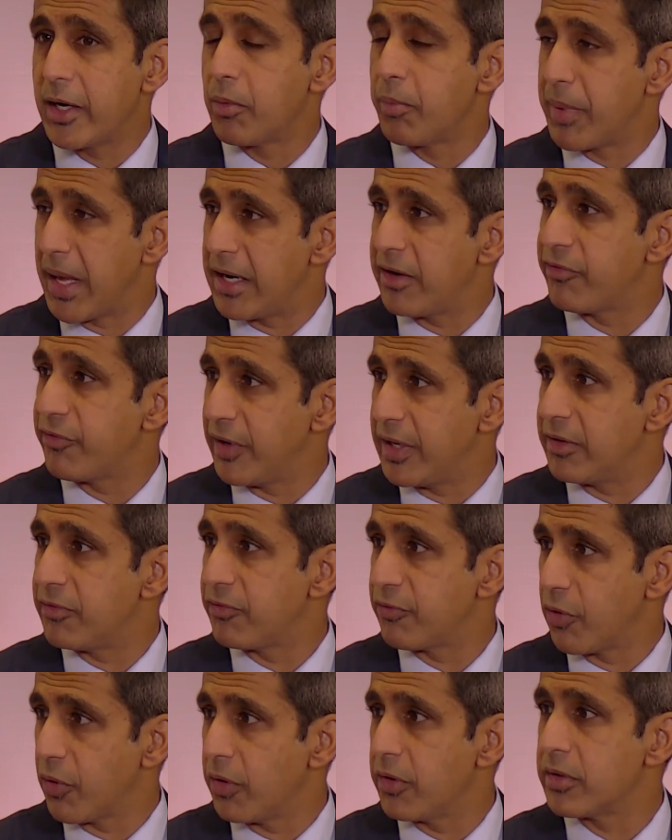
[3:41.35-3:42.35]
benefit
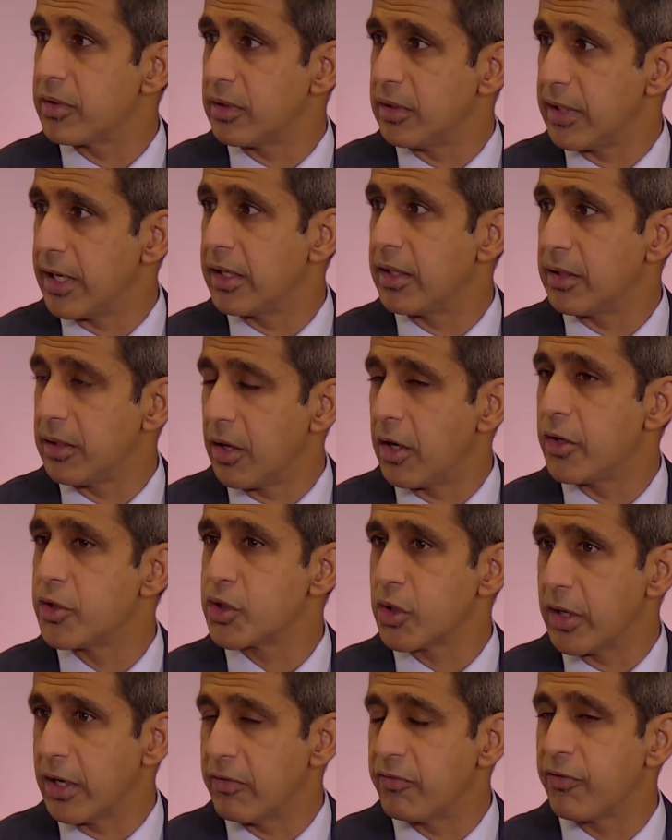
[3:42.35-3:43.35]
for
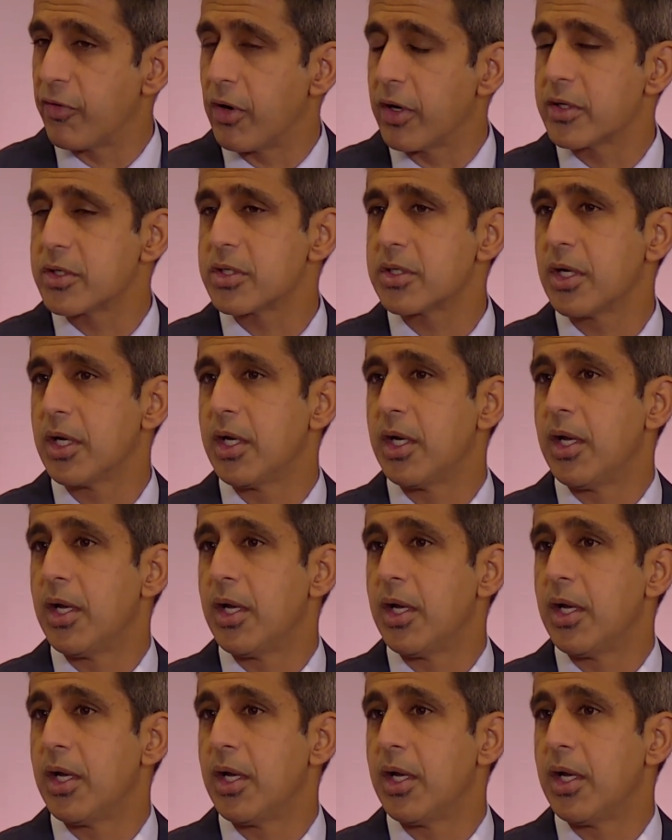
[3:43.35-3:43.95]
larger infarcts.